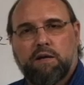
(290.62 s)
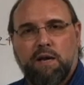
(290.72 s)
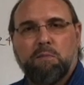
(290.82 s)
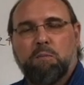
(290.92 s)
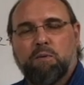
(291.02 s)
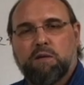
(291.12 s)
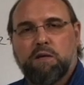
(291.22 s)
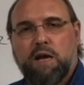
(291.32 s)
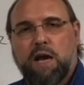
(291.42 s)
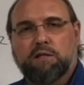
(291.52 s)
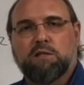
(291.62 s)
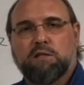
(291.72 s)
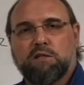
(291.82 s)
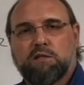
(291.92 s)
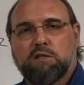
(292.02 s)
came up with an
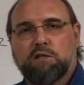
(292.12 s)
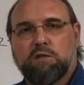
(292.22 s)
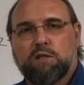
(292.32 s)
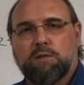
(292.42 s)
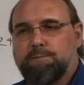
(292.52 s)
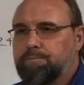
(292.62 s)
excellent solution.